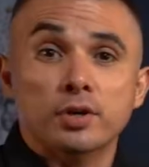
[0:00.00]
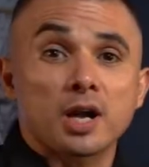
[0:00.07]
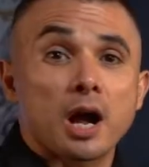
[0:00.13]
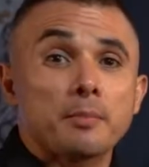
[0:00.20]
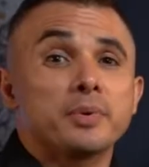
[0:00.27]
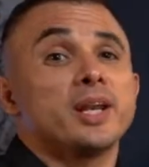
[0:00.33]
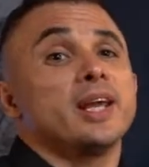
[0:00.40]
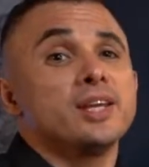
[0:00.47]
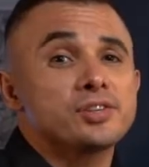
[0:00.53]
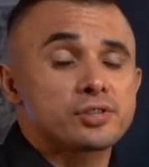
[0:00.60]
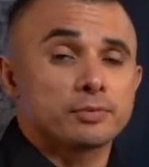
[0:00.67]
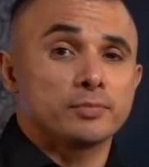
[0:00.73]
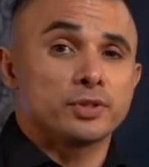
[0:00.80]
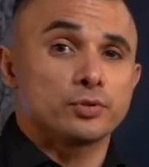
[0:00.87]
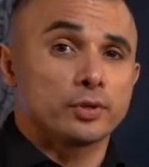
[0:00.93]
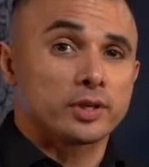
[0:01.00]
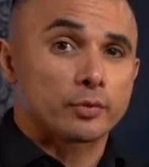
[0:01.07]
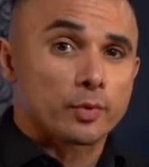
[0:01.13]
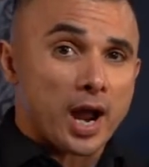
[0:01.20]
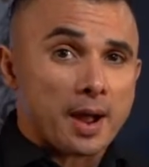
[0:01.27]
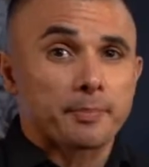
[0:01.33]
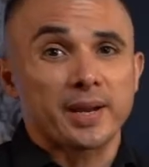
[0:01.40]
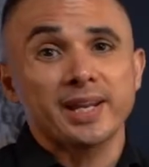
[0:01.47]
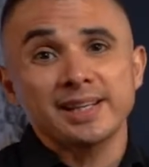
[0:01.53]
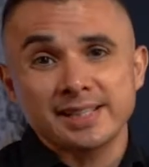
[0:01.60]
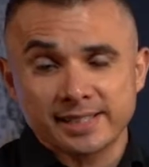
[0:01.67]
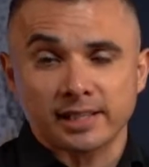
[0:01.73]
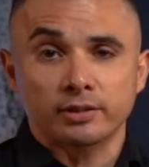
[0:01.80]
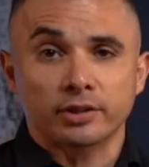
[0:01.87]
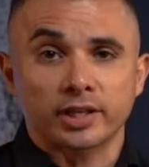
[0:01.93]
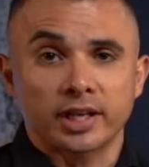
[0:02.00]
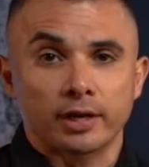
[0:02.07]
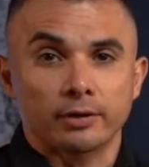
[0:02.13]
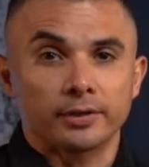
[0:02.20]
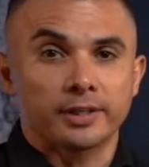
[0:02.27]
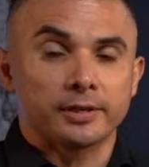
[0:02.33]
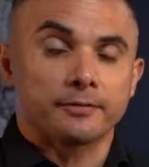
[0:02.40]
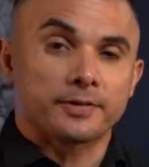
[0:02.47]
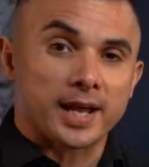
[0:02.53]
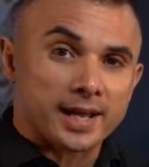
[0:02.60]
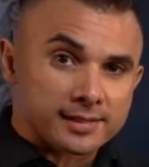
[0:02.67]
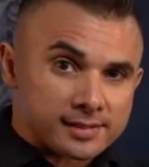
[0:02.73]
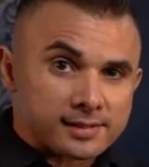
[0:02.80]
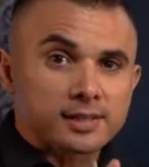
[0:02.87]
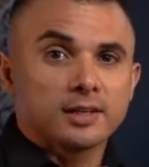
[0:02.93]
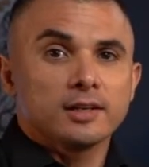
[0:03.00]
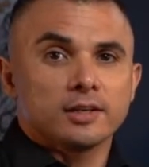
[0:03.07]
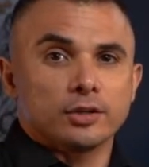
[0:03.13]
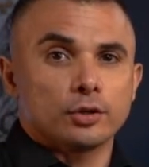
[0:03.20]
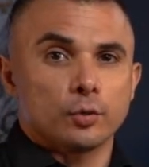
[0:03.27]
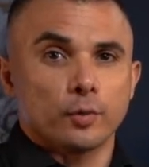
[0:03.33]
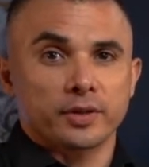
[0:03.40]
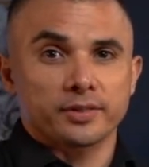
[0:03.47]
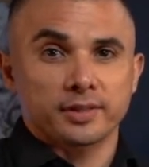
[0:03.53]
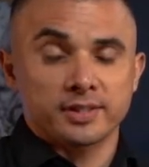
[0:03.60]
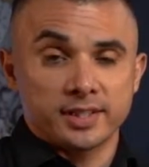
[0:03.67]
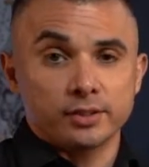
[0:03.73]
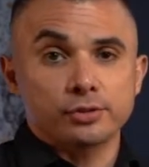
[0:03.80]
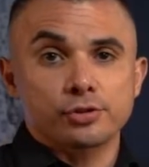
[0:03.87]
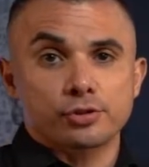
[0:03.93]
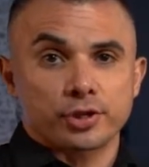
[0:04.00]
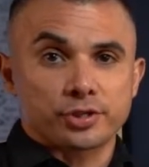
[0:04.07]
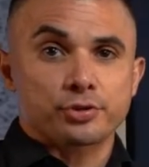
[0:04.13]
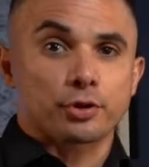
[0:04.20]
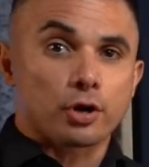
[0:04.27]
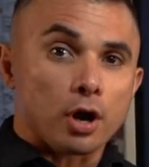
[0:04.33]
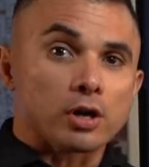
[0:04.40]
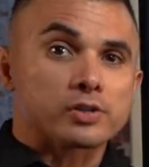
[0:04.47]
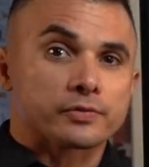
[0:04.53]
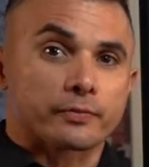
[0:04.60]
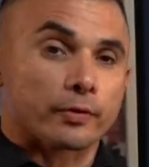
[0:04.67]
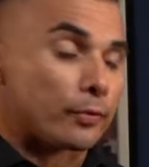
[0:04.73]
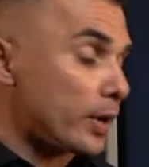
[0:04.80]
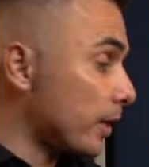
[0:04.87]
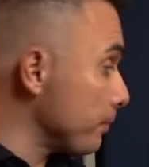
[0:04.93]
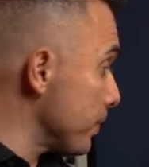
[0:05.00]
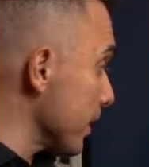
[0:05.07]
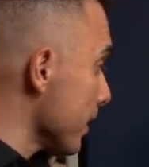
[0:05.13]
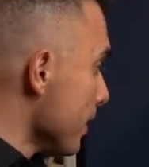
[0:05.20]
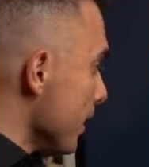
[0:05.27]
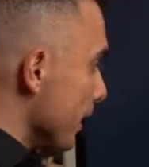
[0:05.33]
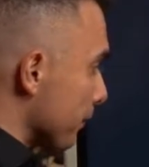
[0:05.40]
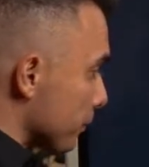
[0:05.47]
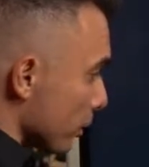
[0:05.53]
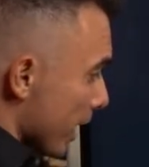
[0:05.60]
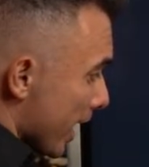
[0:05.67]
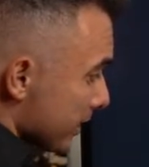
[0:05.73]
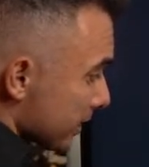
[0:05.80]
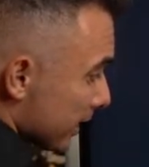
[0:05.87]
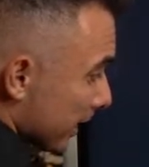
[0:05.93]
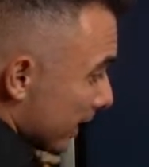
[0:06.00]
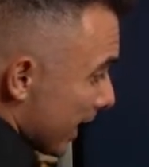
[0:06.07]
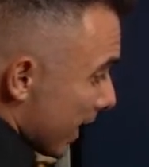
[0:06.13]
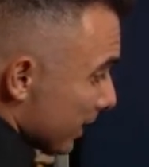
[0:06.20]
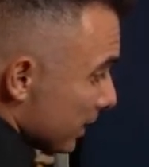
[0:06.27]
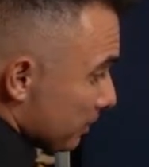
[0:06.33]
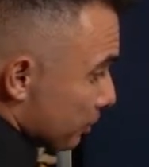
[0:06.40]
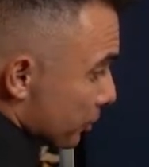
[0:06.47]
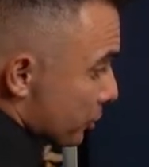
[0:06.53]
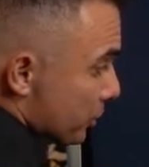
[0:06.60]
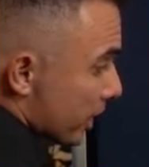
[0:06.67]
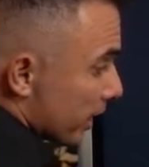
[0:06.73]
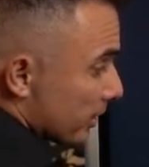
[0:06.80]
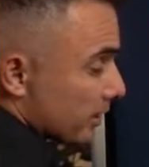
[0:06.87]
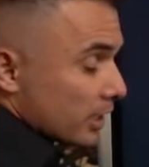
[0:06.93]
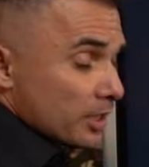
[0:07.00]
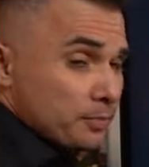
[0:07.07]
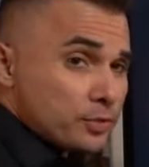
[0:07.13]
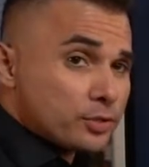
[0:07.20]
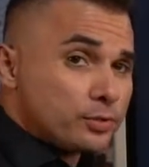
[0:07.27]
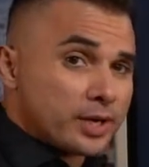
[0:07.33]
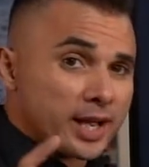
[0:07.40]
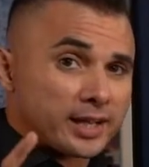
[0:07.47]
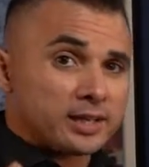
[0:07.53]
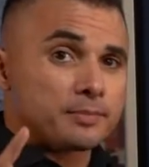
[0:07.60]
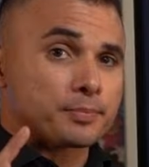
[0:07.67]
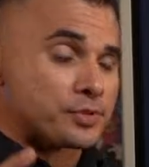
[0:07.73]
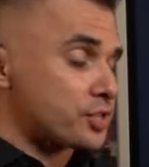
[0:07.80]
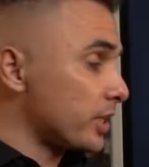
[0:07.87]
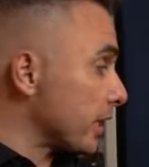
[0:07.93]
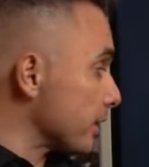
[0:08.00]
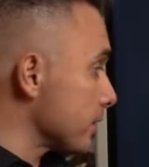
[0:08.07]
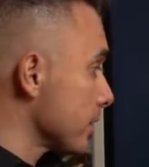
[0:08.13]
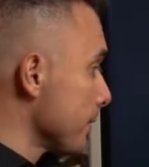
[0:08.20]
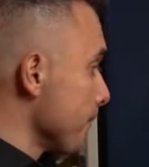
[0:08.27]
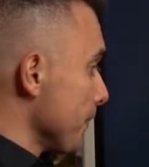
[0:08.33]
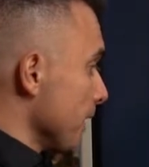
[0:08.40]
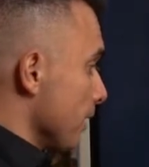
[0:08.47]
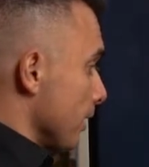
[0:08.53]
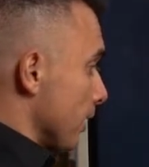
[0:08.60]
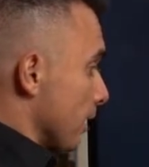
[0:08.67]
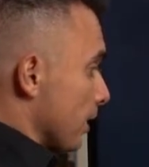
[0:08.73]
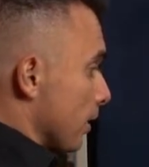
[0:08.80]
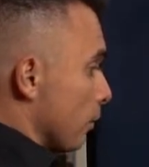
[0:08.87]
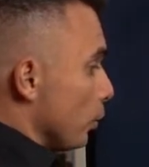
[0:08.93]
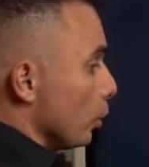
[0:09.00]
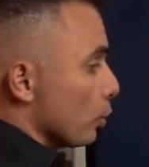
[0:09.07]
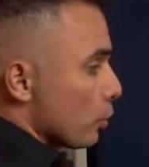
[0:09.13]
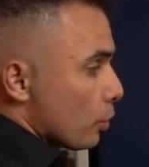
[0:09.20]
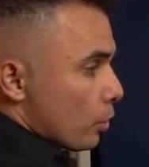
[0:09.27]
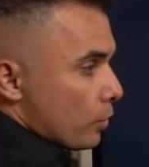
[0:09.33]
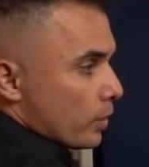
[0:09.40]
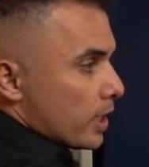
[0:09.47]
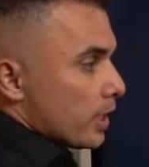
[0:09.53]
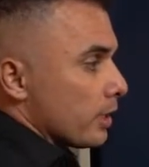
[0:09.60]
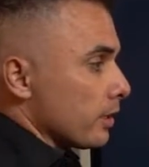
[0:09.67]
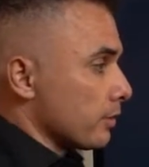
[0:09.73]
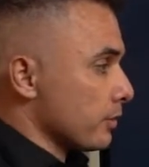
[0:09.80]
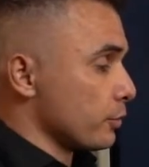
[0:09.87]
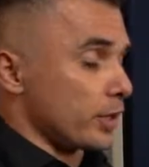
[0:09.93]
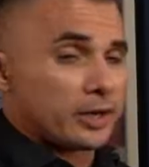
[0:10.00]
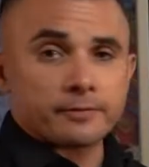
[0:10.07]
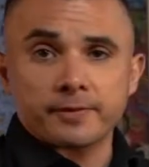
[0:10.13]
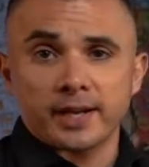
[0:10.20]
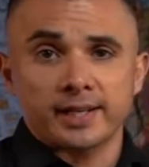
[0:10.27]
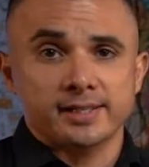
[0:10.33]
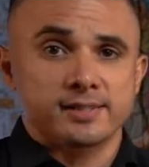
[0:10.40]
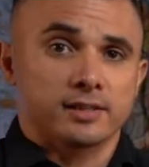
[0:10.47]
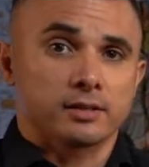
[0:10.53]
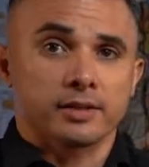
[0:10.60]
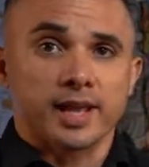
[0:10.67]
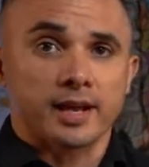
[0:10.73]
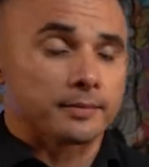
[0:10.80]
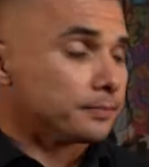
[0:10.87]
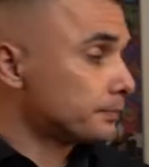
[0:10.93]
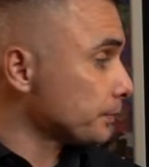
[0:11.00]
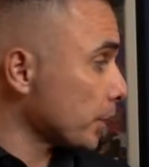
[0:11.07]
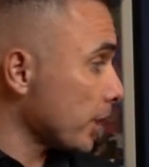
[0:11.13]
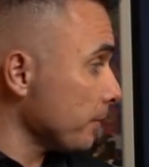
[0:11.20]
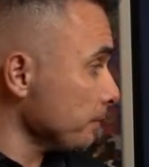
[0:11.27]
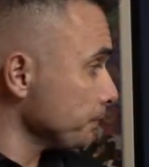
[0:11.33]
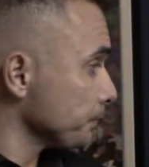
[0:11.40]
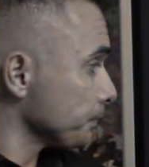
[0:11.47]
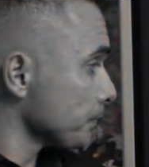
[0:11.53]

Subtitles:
a combination between a wrap and a seller carry if that's what the deal structure calls for, right? But if they're asking 90%, up to 90% we'll go creative financing on that, okay?